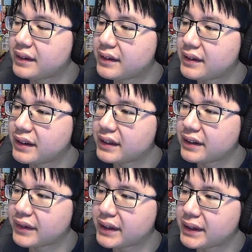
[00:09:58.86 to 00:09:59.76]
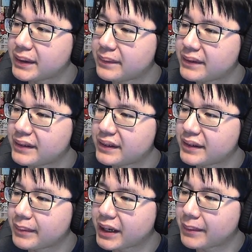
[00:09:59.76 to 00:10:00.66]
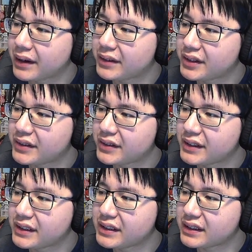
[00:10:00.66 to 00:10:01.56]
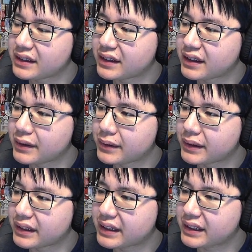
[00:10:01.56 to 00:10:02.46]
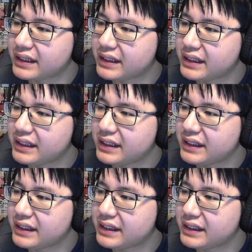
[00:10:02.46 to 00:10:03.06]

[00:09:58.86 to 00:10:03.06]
It develops by the Mountains in the year 180,